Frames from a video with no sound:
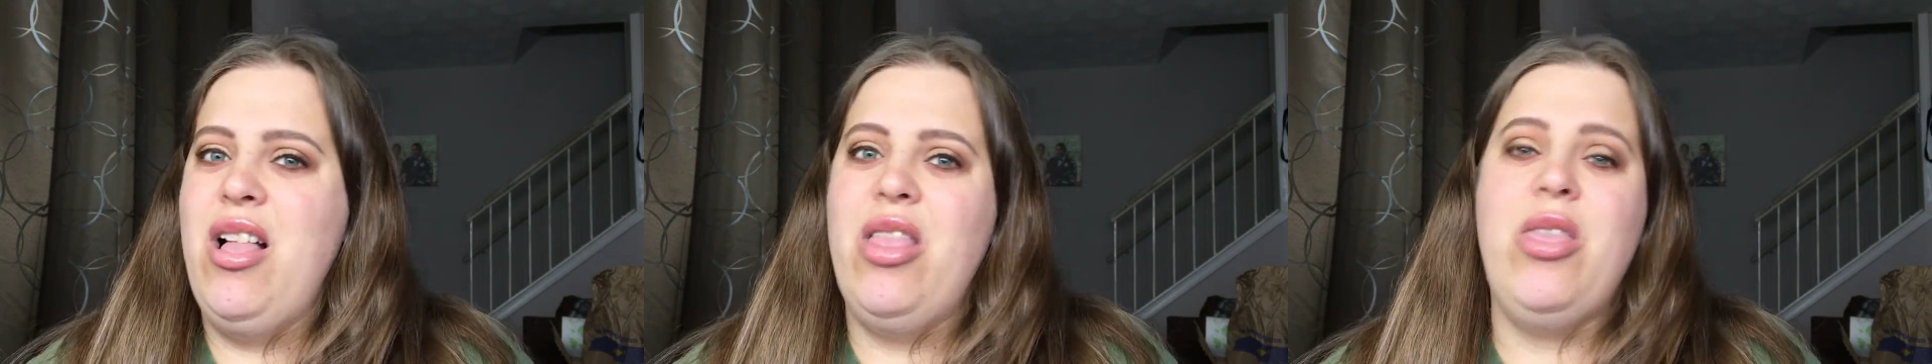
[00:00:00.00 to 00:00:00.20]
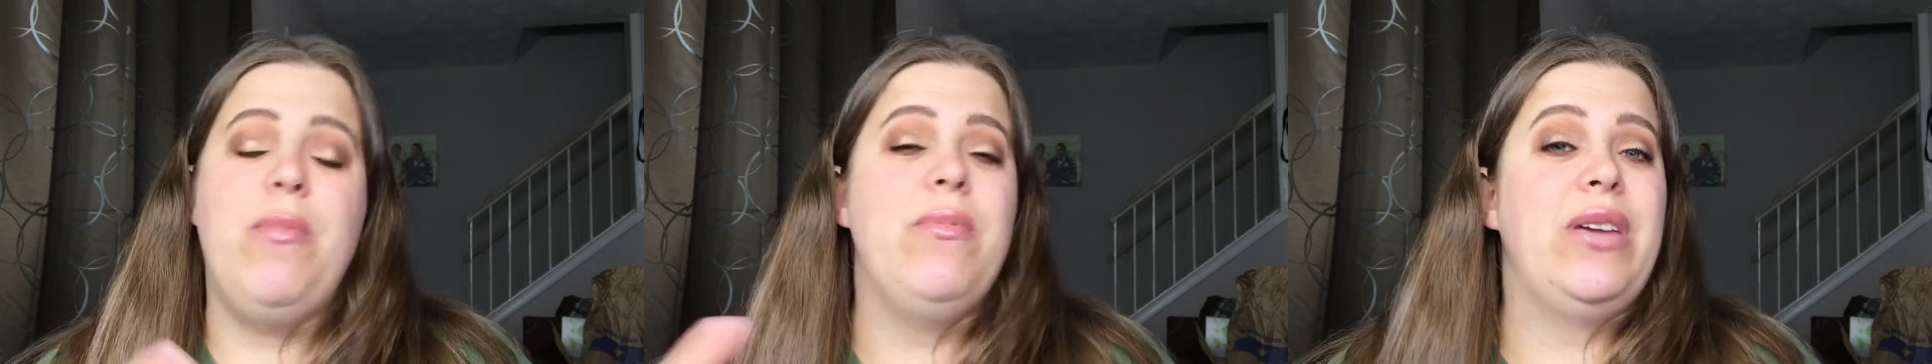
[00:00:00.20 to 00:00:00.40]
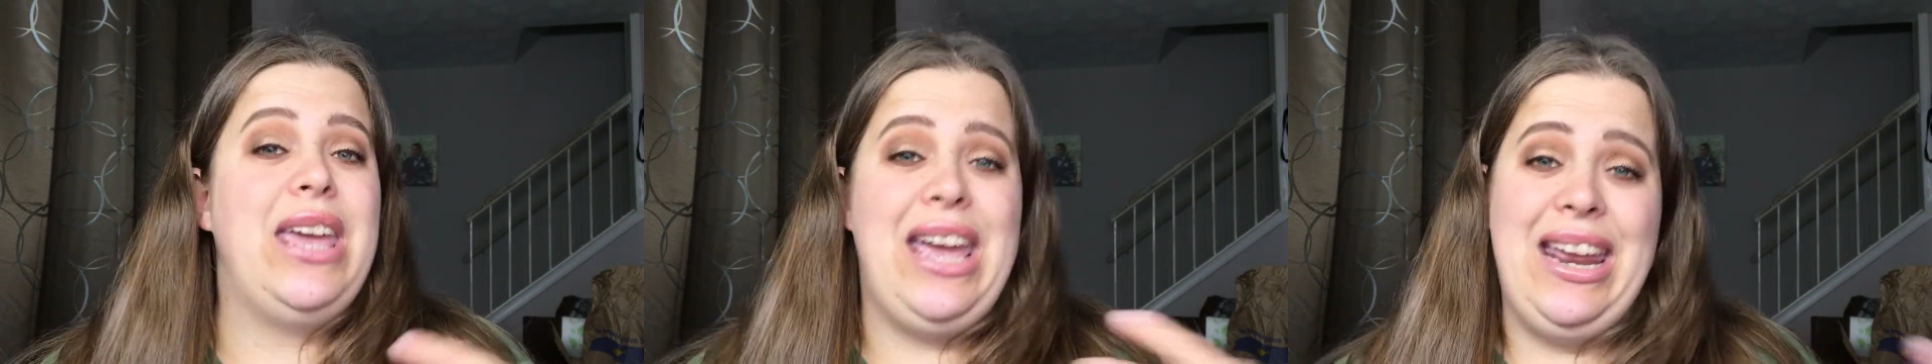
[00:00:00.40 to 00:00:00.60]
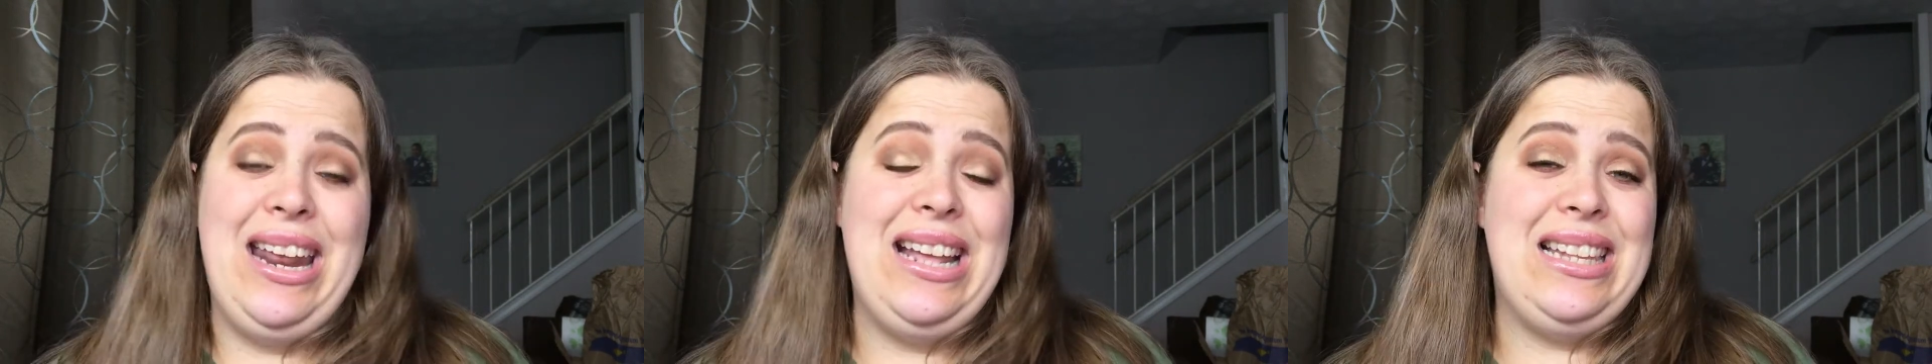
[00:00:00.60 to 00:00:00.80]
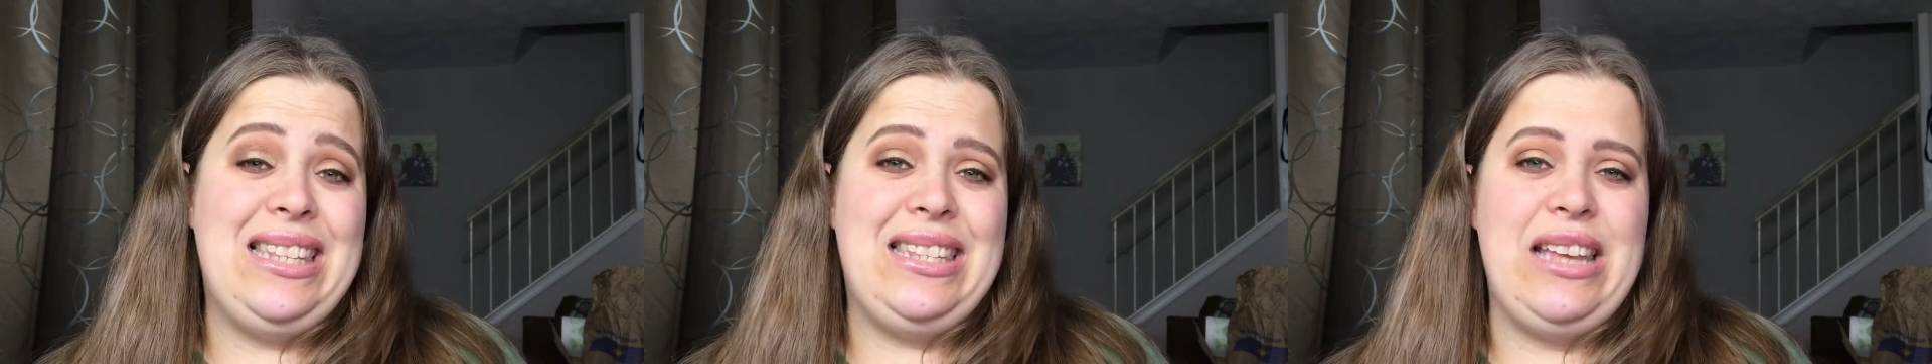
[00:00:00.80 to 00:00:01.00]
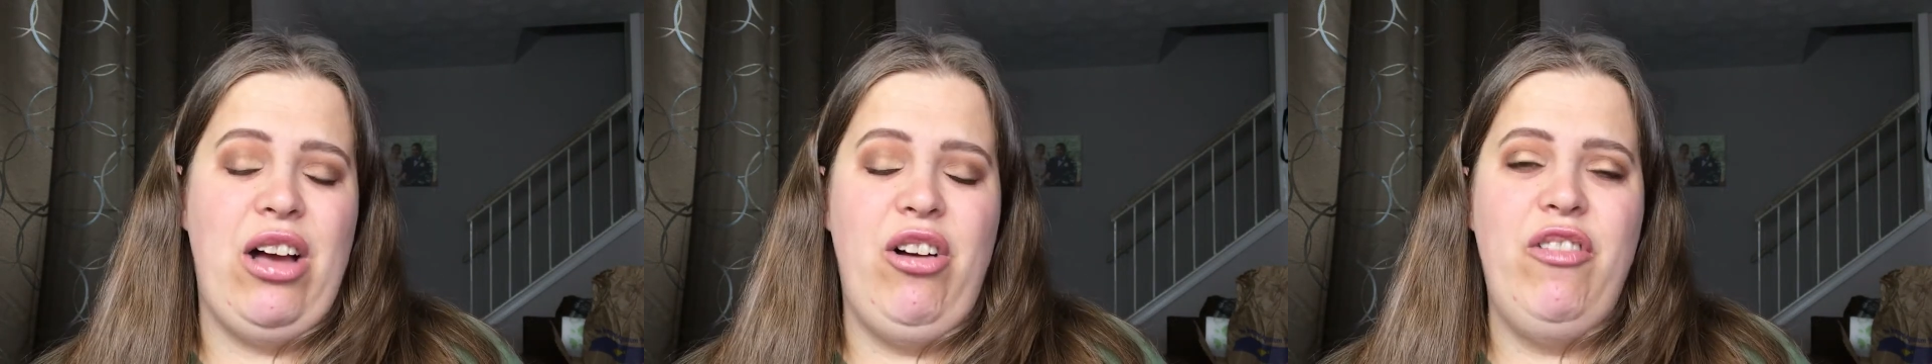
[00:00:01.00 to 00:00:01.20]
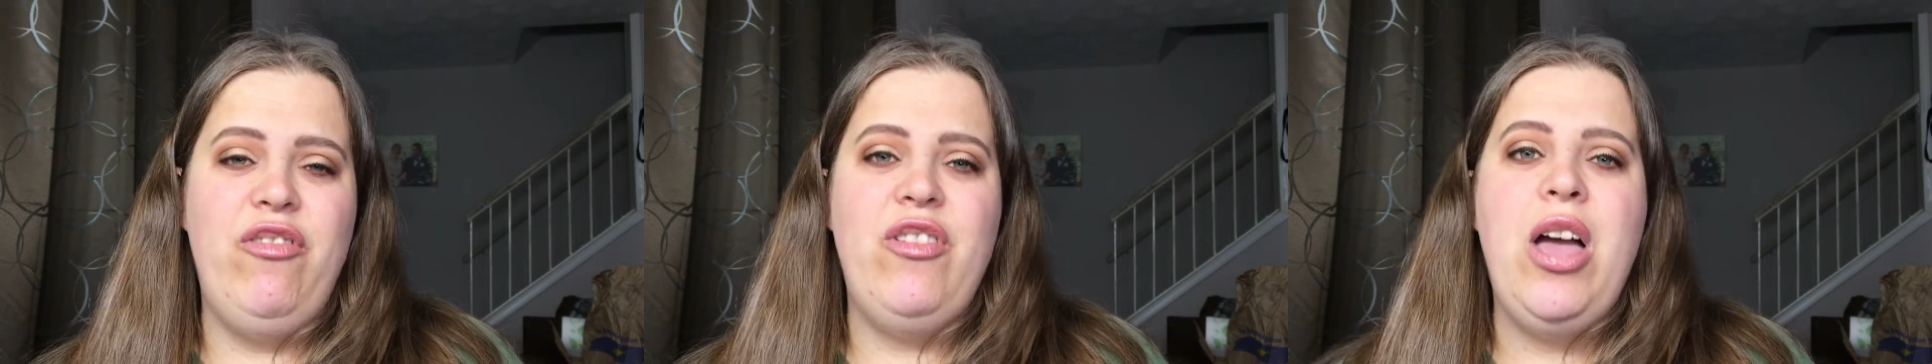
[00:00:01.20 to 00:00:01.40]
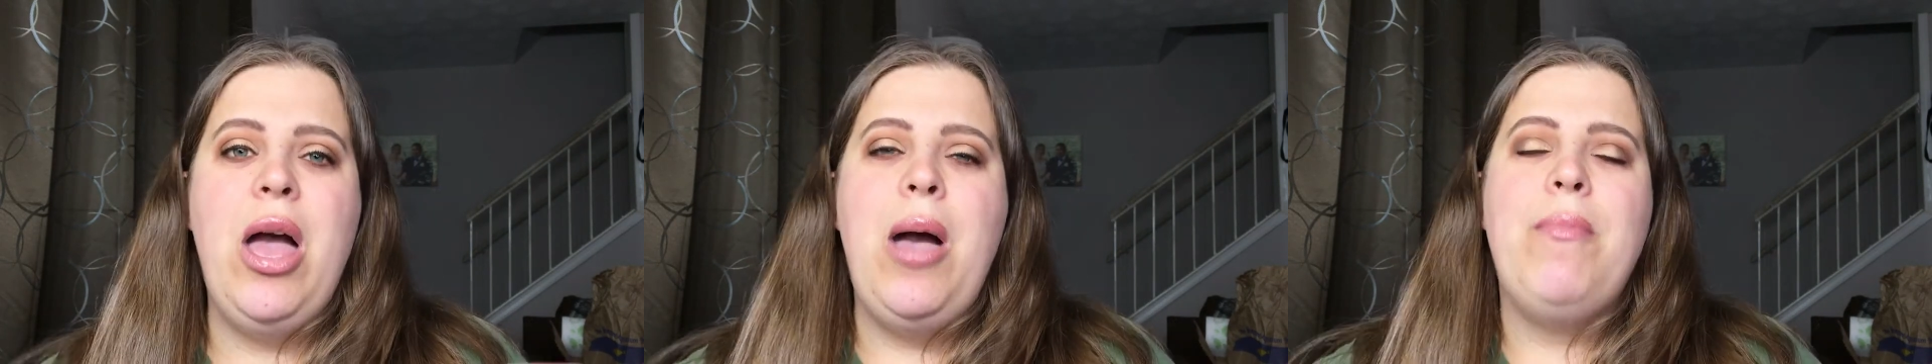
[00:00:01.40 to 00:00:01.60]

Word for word: the kit itself,